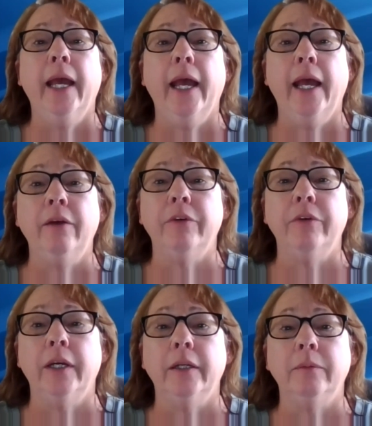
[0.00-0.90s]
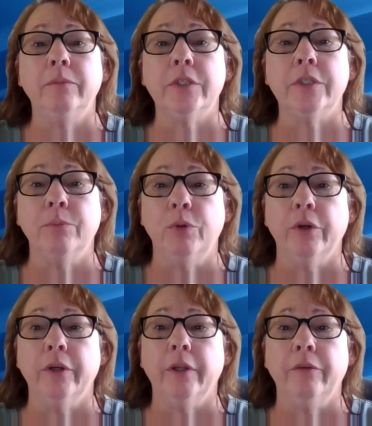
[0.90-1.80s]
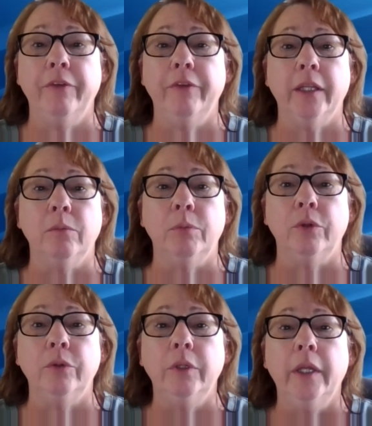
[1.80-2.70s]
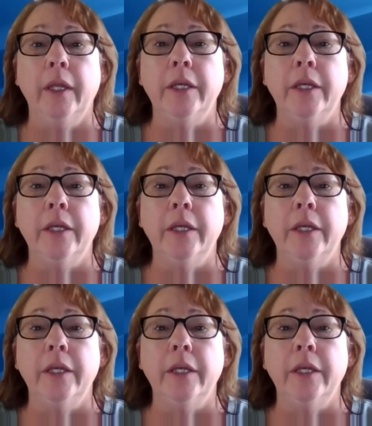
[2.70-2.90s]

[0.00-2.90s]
have support available.